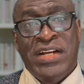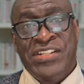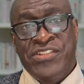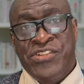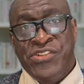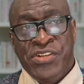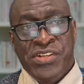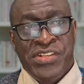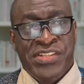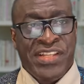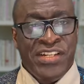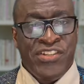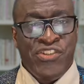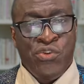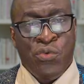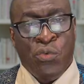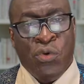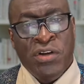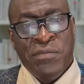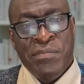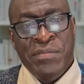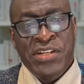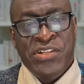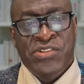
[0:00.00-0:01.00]
questions that you
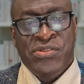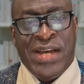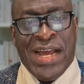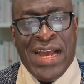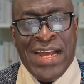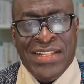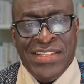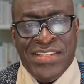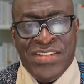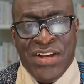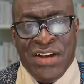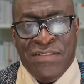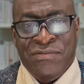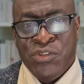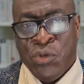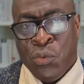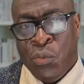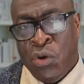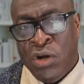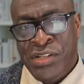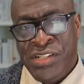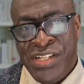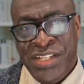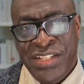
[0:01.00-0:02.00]
want me to answer after
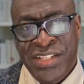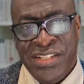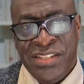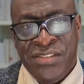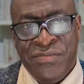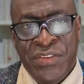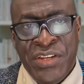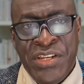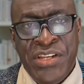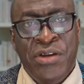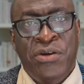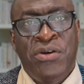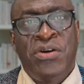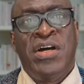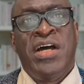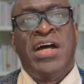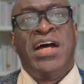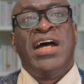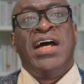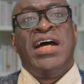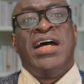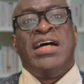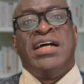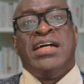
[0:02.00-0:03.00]
watching this video,
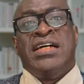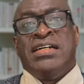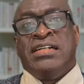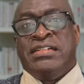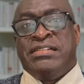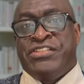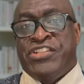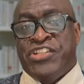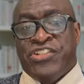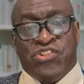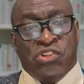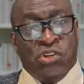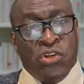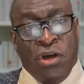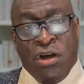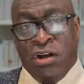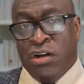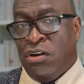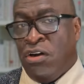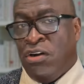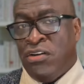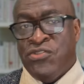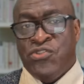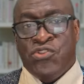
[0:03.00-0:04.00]
just
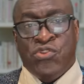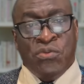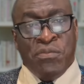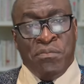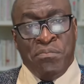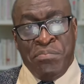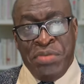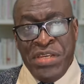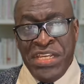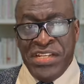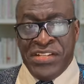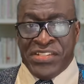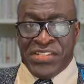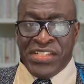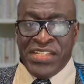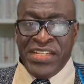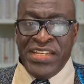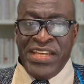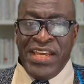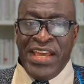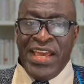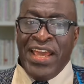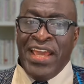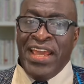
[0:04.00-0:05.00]
log on to
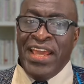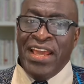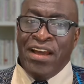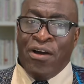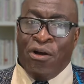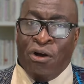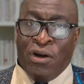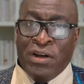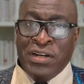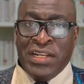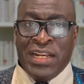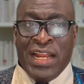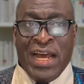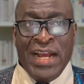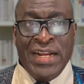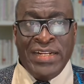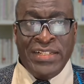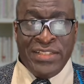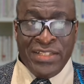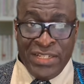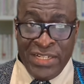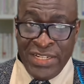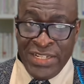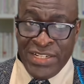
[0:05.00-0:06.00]
BCA
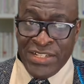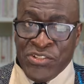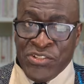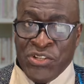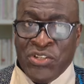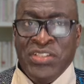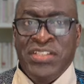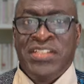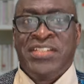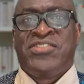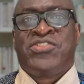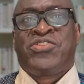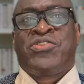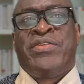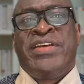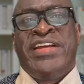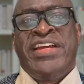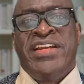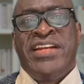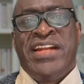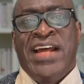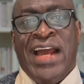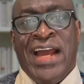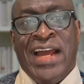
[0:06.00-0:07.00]
Online. The is on the
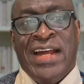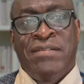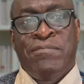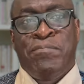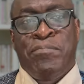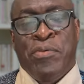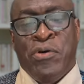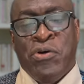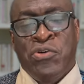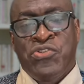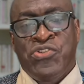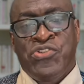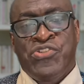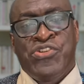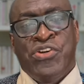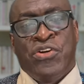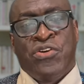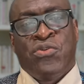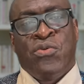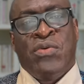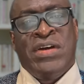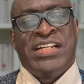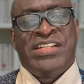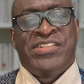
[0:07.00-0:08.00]
screen and post
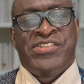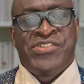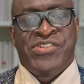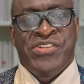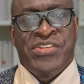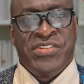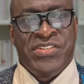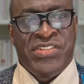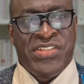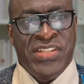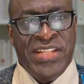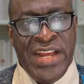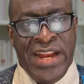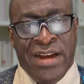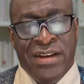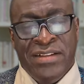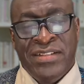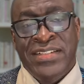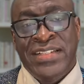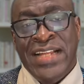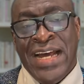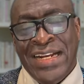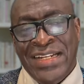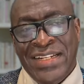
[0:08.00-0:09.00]
your questions there.
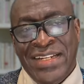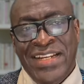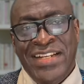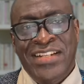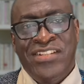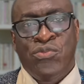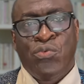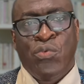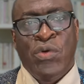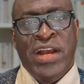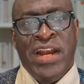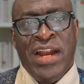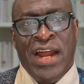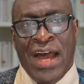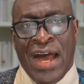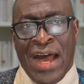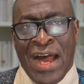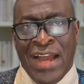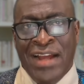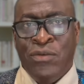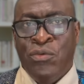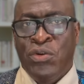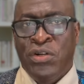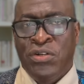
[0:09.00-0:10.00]
That is where
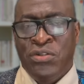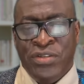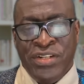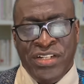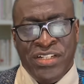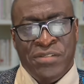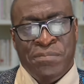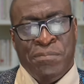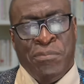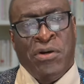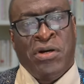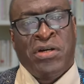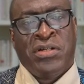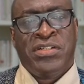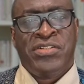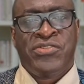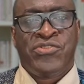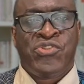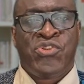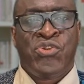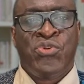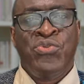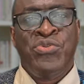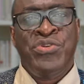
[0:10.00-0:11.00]
I will
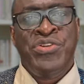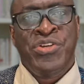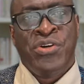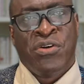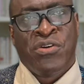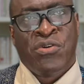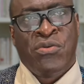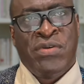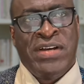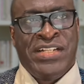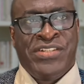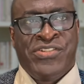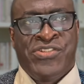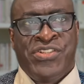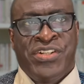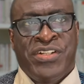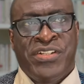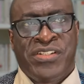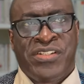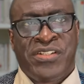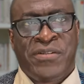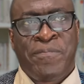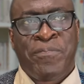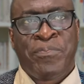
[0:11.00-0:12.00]
respond to your
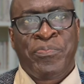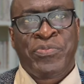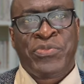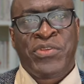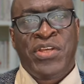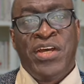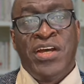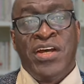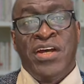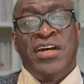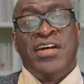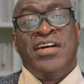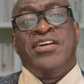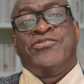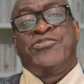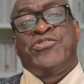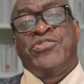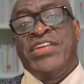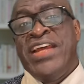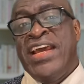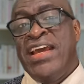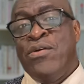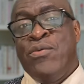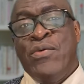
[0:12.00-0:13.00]
questions.
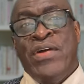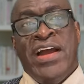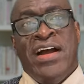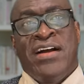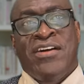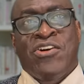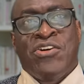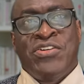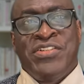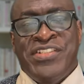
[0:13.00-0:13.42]
Today, we are